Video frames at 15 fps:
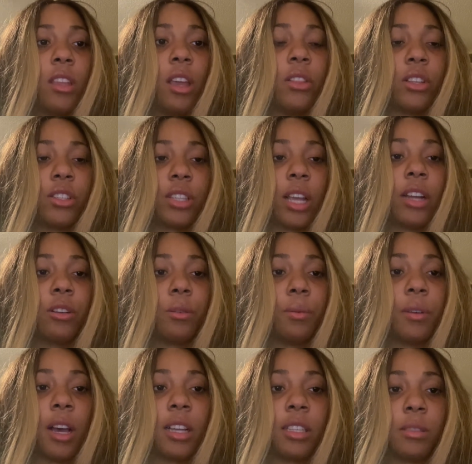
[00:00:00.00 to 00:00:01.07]
the
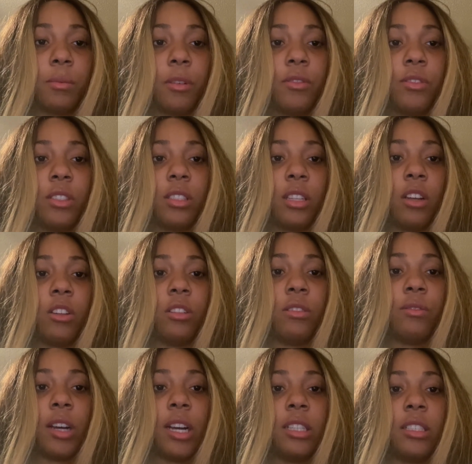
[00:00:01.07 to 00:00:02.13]
cytoplasm of the cell
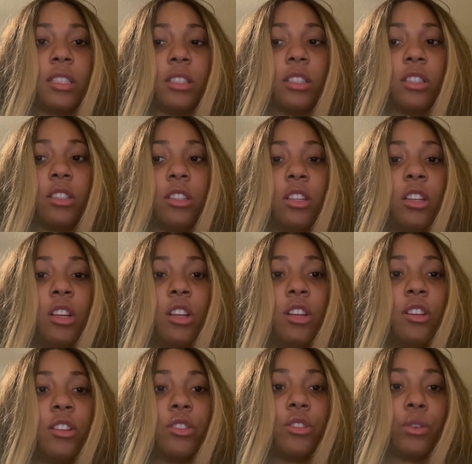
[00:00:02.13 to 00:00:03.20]
divides into
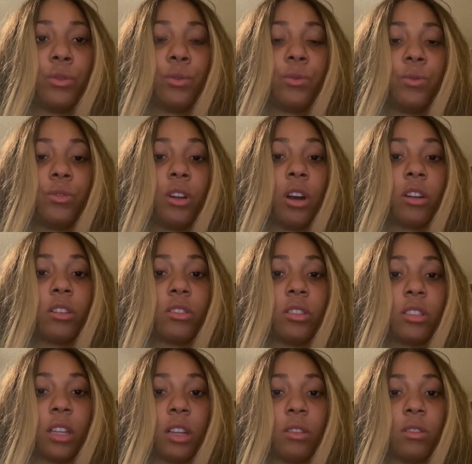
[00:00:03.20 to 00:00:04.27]
two daughter
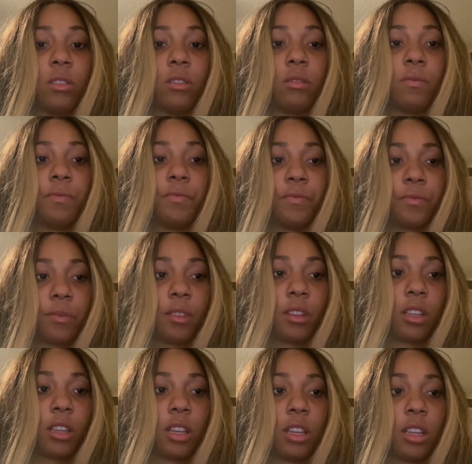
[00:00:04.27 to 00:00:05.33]
cells.
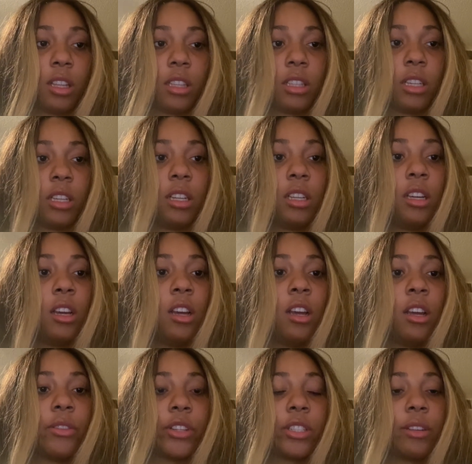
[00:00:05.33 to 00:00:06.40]
And then
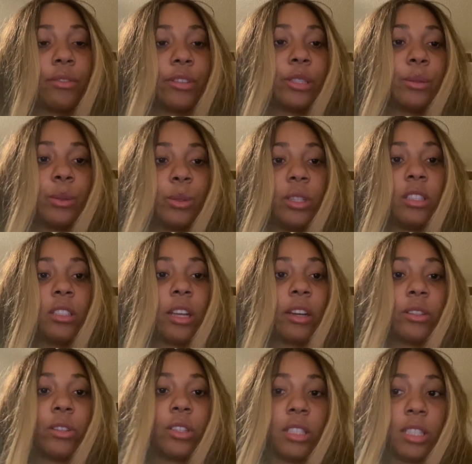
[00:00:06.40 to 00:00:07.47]
the difference between
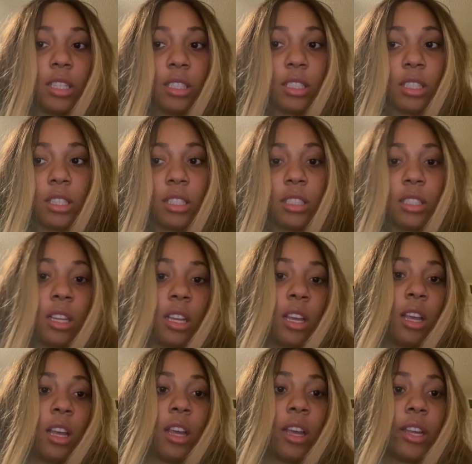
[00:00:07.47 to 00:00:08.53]
cytokinesis
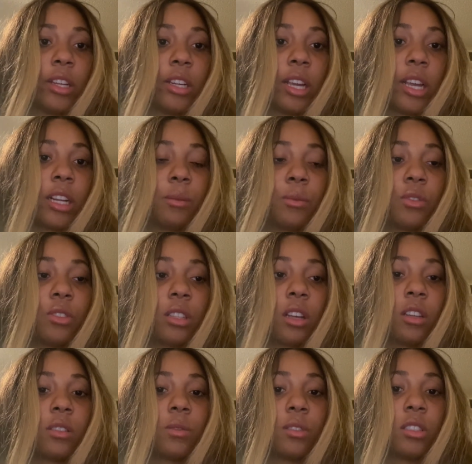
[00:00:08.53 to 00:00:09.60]
in animal
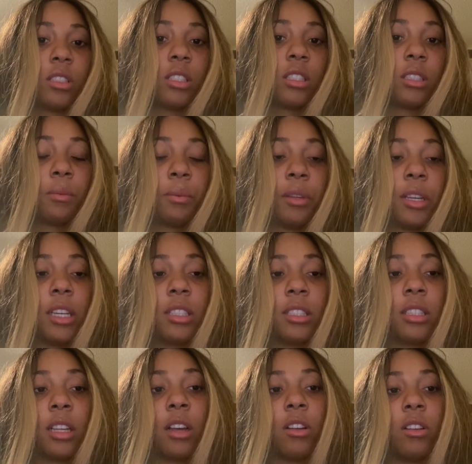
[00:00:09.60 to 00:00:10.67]
cells versus the plant
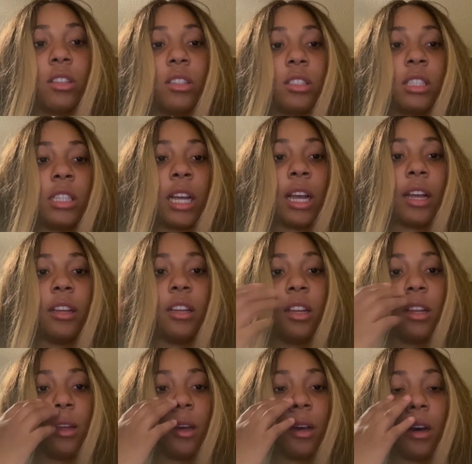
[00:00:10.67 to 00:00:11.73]
cell is that
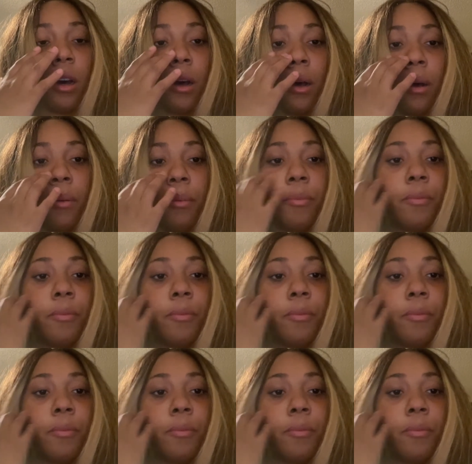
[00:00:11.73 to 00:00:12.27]
uh,